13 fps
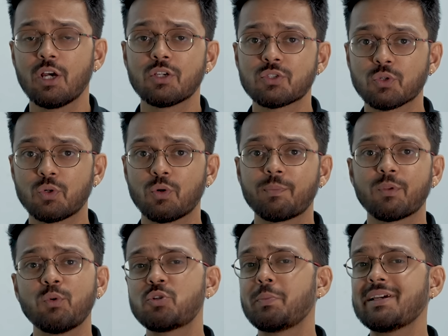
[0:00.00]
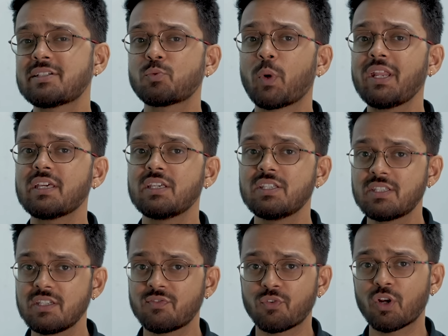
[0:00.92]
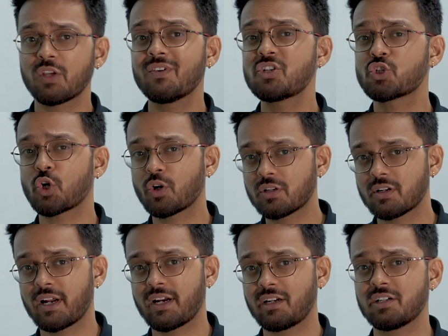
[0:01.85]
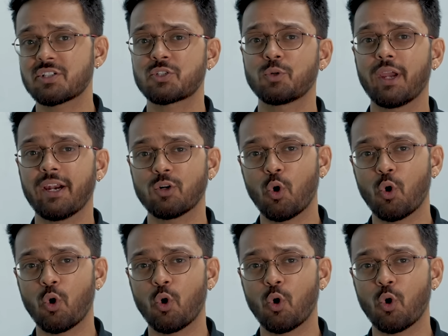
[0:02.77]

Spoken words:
so which makes it very easy for even shorter riders to get